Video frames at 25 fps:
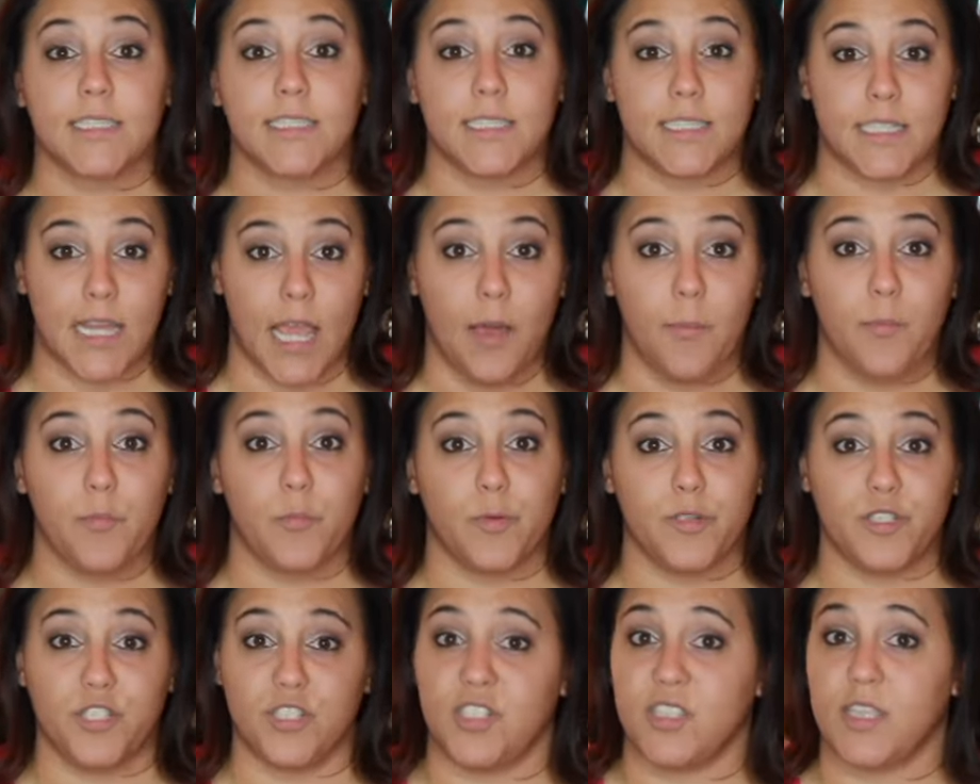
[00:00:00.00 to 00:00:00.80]
step,
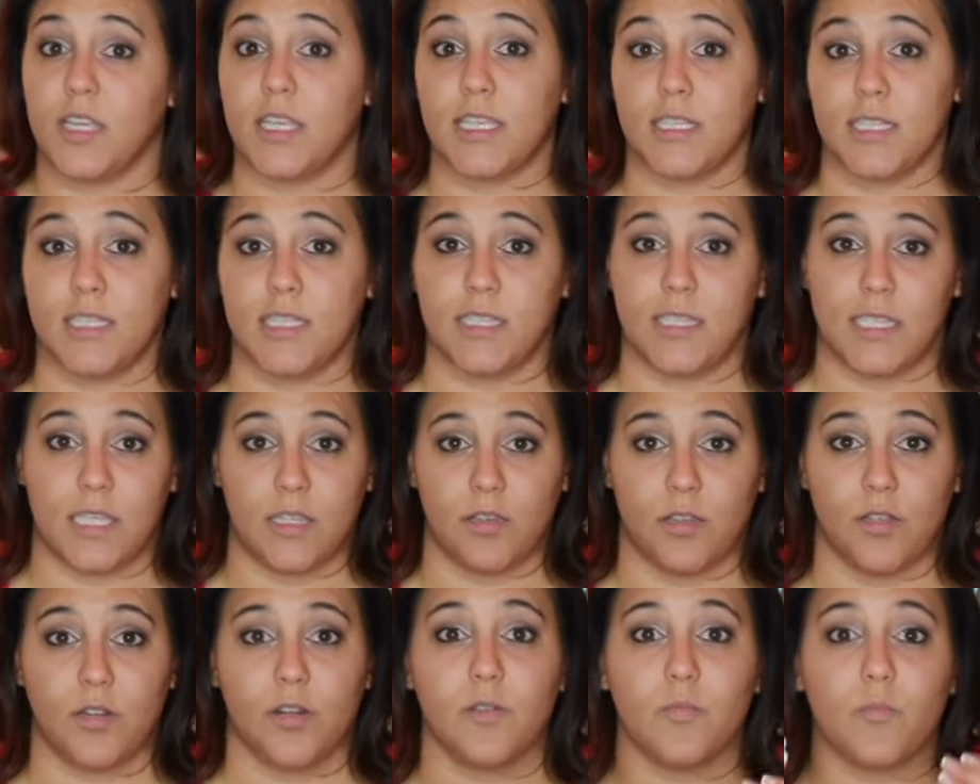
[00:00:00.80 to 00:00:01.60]
which is the
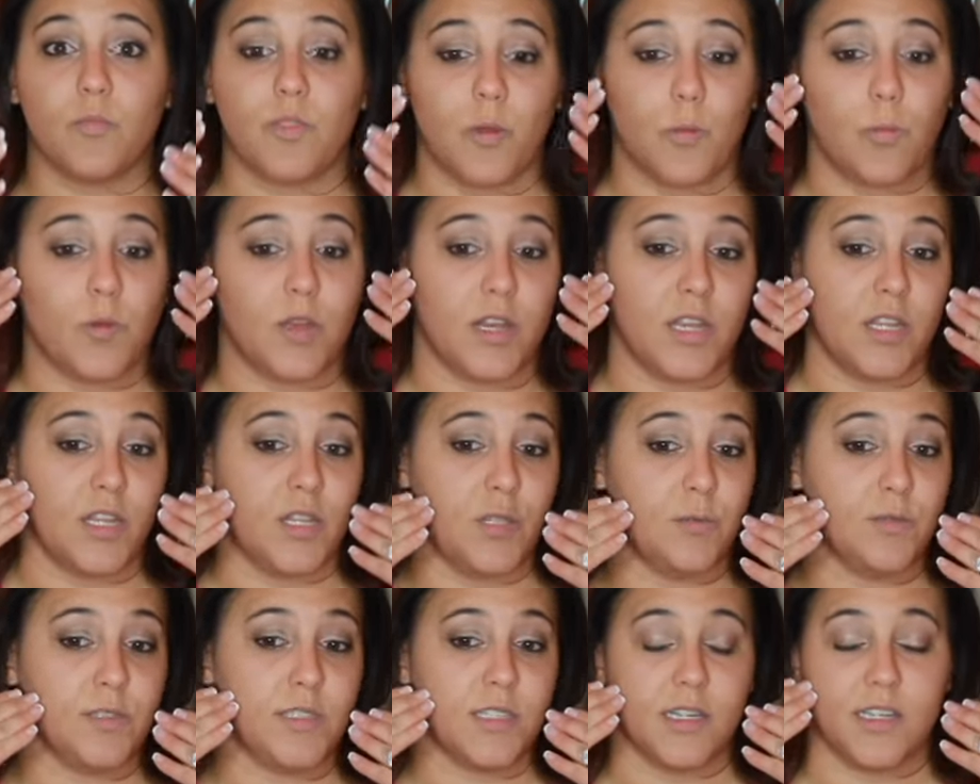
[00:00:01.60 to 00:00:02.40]
concealer that we're going
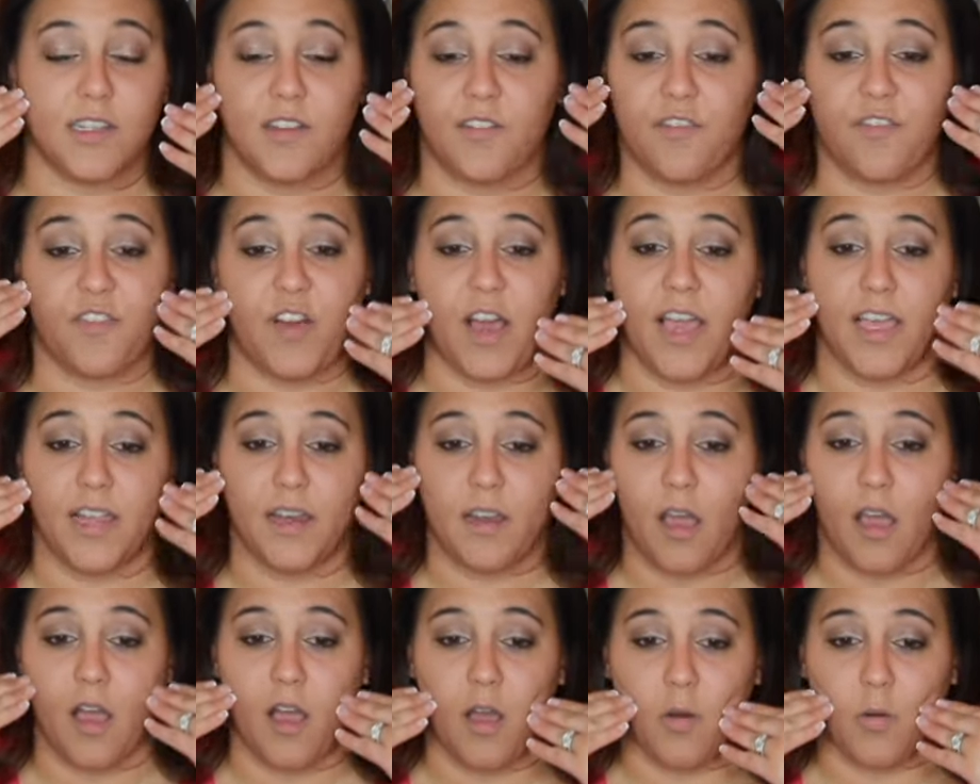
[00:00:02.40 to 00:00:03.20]
to use to define
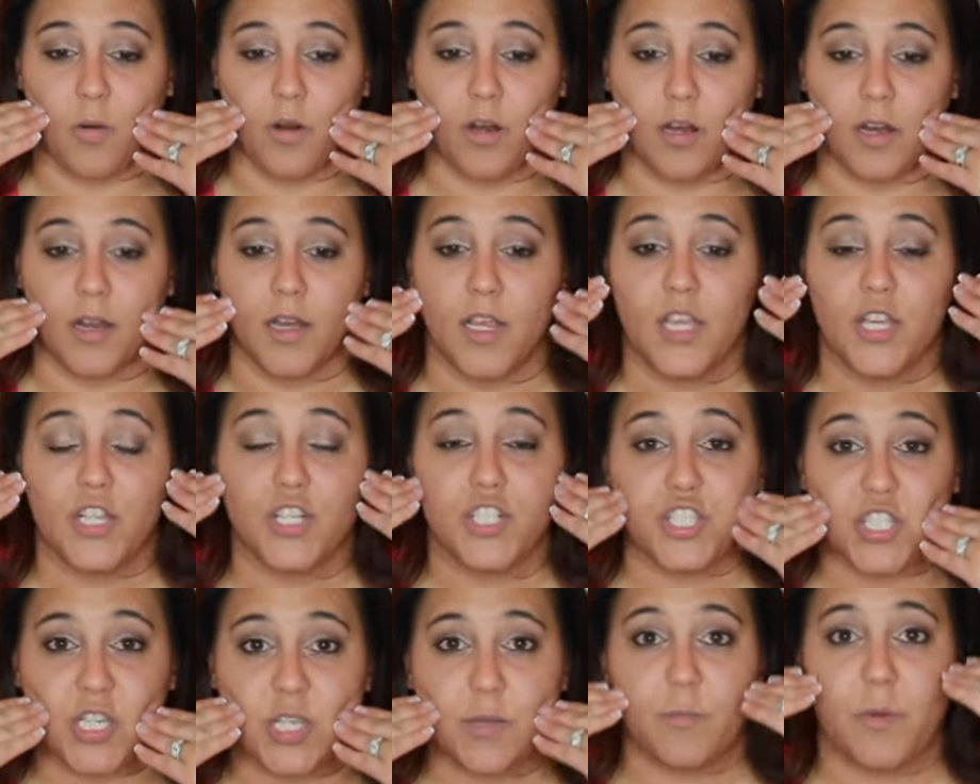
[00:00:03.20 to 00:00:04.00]
our
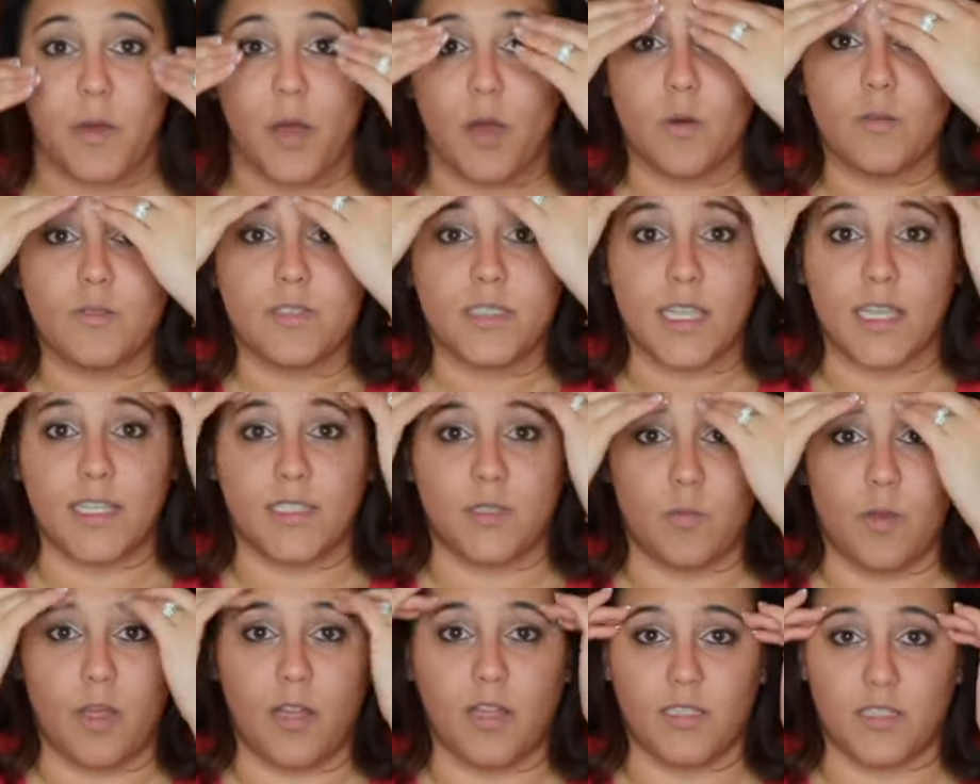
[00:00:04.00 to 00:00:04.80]
cheekbones
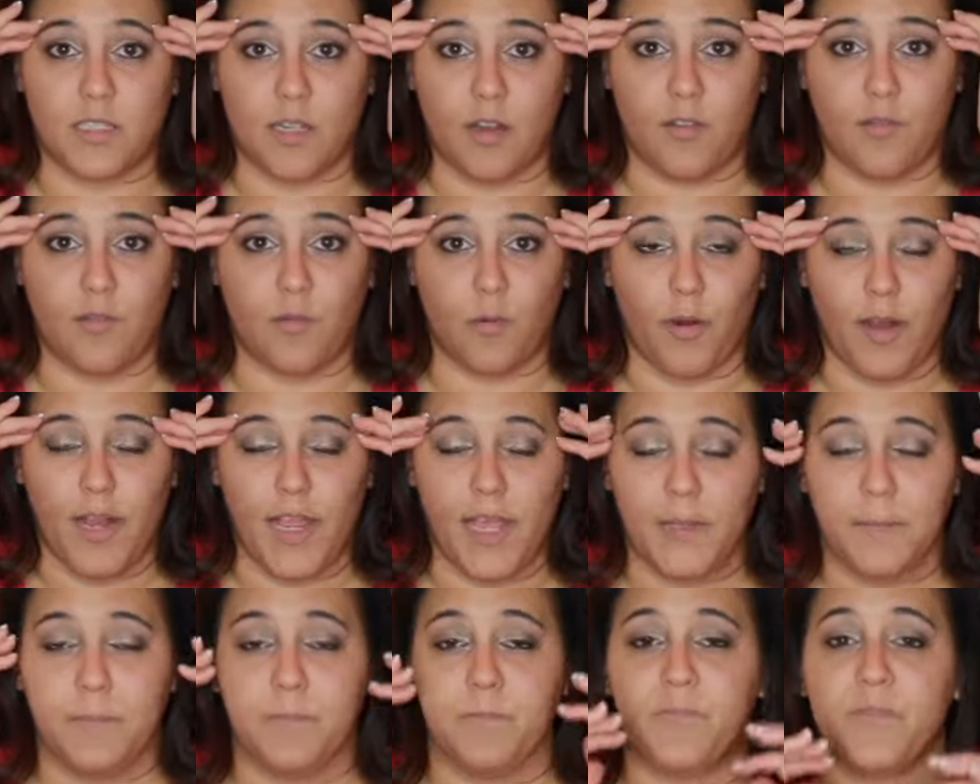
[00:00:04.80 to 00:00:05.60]
as well as our
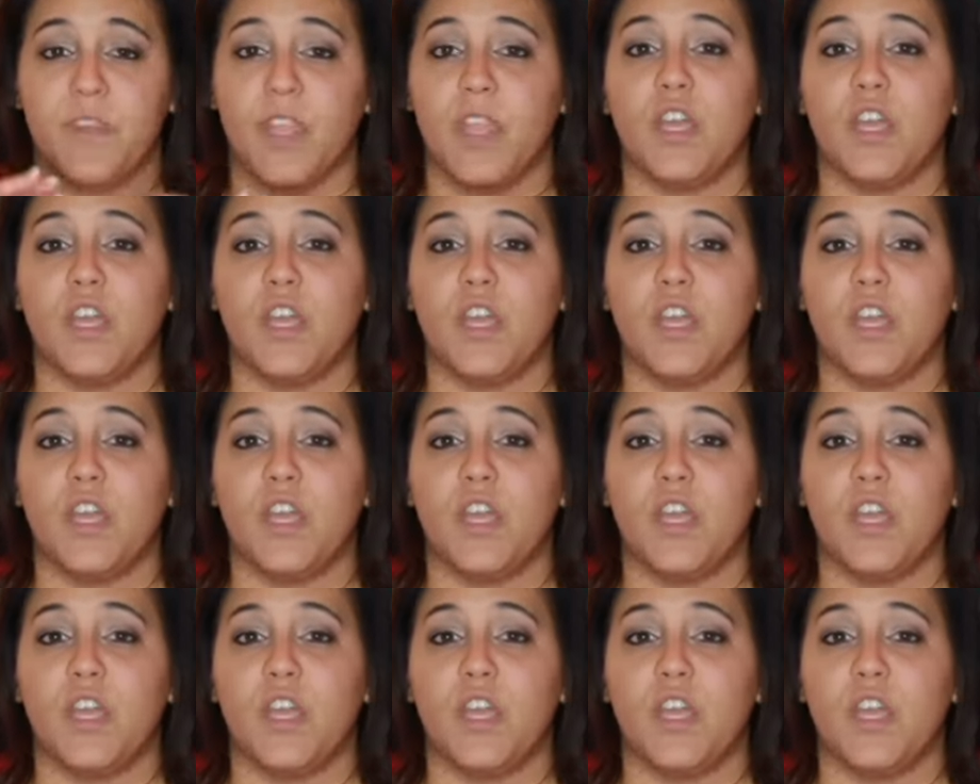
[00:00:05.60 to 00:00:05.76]
forehead.